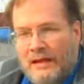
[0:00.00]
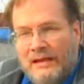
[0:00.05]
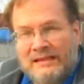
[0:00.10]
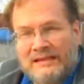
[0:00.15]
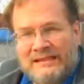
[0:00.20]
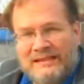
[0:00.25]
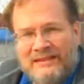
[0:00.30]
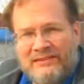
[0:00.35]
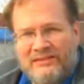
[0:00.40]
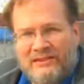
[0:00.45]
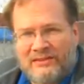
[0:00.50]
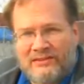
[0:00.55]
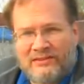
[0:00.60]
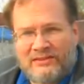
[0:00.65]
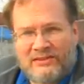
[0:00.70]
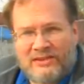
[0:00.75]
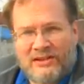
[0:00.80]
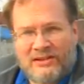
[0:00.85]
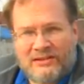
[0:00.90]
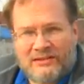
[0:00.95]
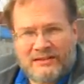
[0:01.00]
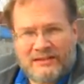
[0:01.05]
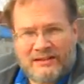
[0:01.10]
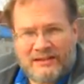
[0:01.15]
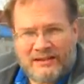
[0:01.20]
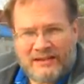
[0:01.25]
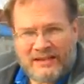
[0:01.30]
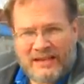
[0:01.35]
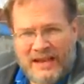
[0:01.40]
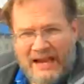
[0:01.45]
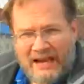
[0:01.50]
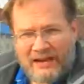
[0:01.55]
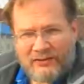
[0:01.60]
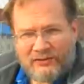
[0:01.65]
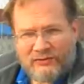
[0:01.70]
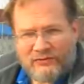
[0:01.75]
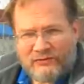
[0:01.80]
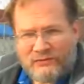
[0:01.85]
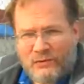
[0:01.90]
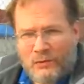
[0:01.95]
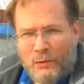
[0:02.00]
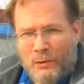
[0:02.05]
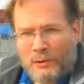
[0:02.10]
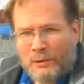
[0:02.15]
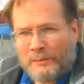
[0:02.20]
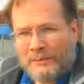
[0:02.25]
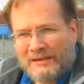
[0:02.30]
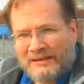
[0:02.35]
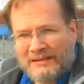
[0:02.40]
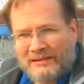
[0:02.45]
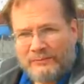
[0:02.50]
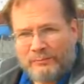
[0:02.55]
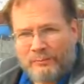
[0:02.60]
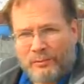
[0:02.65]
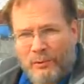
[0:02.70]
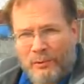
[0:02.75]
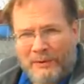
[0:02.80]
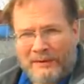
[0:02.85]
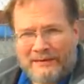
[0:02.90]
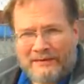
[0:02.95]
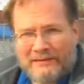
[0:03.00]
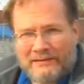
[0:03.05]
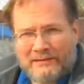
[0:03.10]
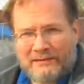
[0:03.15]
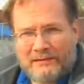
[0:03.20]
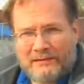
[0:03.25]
At least it's still in a cash form at this point.